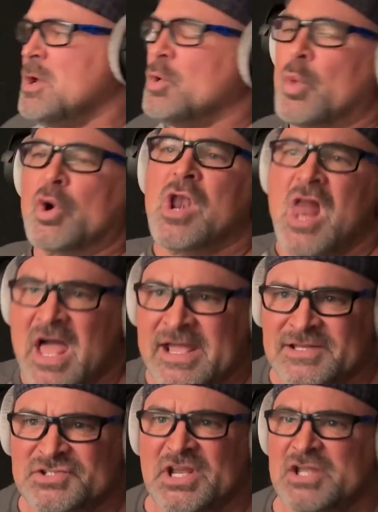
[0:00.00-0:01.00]
were
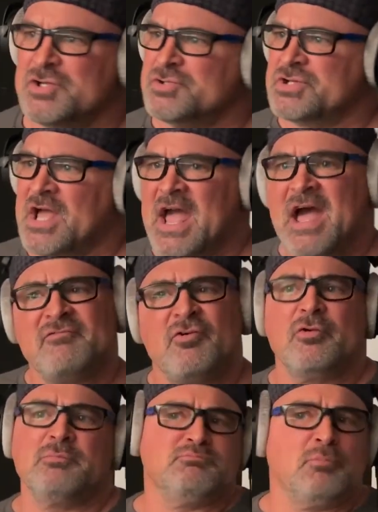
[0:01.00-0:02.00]
clients I used to have,
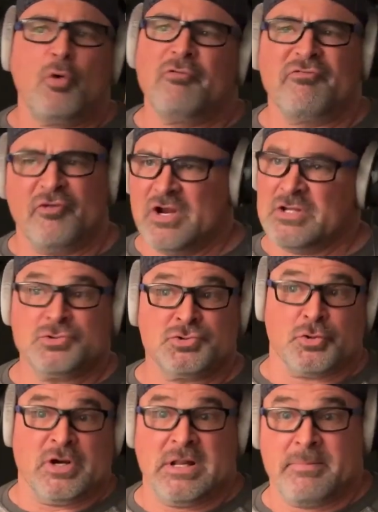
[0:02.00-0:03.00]
or friends,
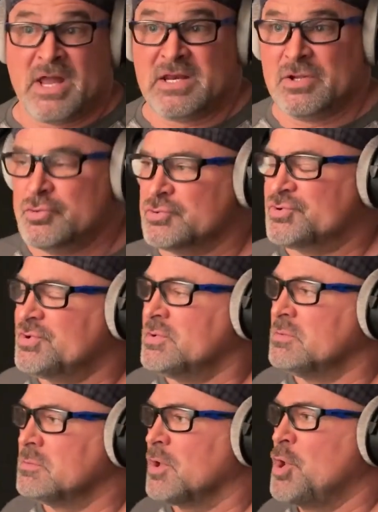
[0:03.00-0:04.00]
or anybody who's
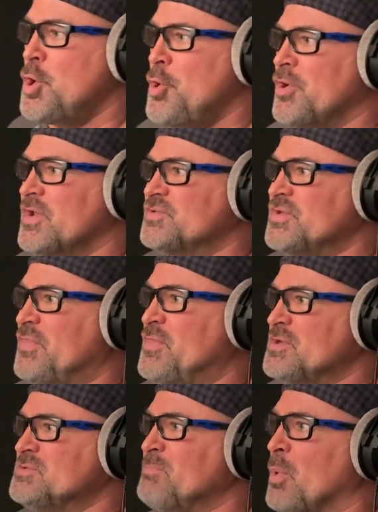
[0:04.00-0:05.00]
curious at
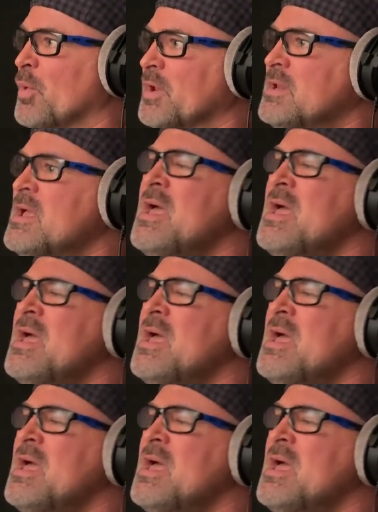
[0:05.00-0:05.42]
this point,